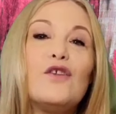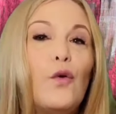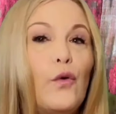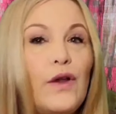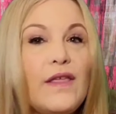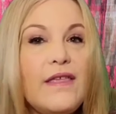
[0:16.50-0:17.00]
Es
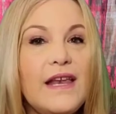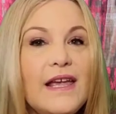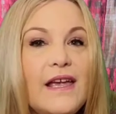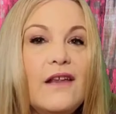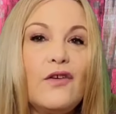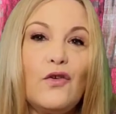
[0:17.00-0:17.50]
hora de
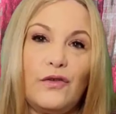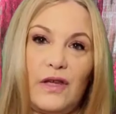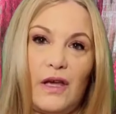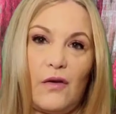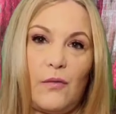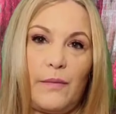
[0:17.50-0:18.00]
leer con
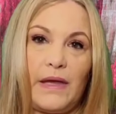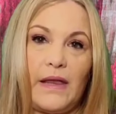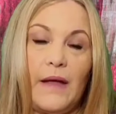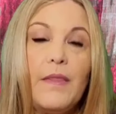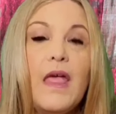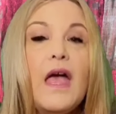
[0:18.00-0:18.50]
Tía
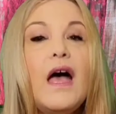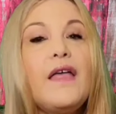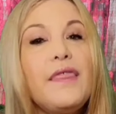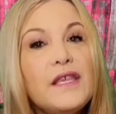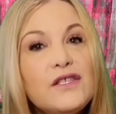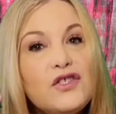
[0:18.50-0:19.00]
Gomita.
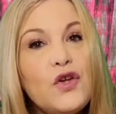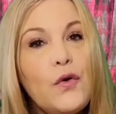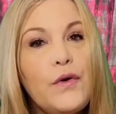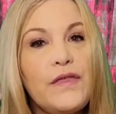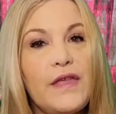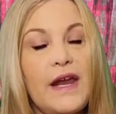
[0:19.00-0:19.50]
And the
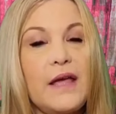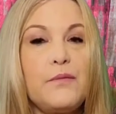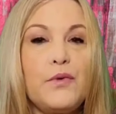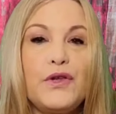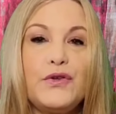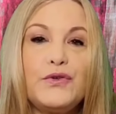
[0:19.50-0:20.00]
story that I
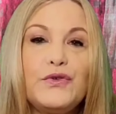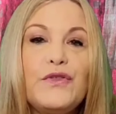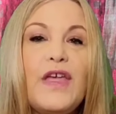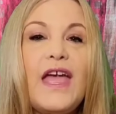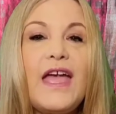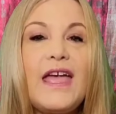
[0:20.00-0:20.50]
bring you
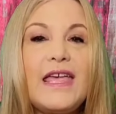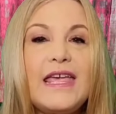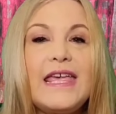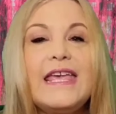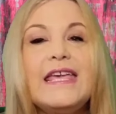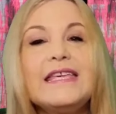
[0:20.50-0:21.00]
today
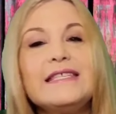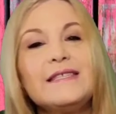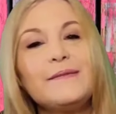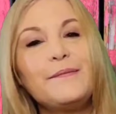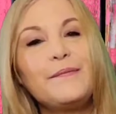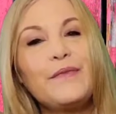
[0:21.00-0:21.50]

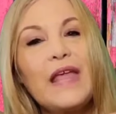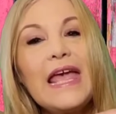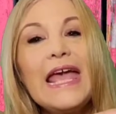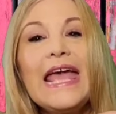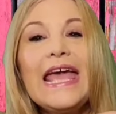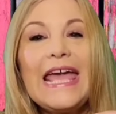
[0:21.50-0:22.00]
is
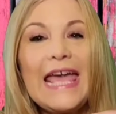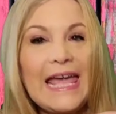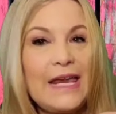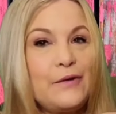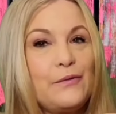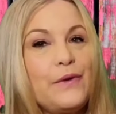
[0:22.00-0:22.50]

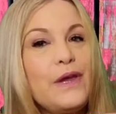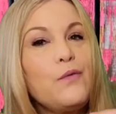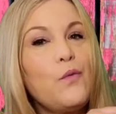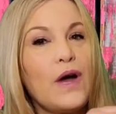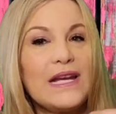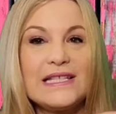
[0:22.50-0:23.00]
Henry
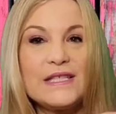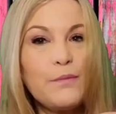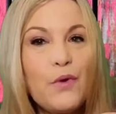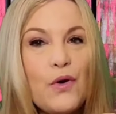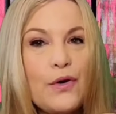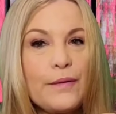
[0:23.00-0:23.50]
Once
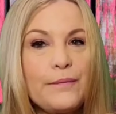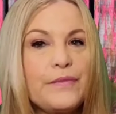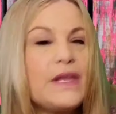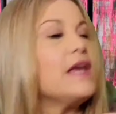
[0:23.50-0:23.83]
More.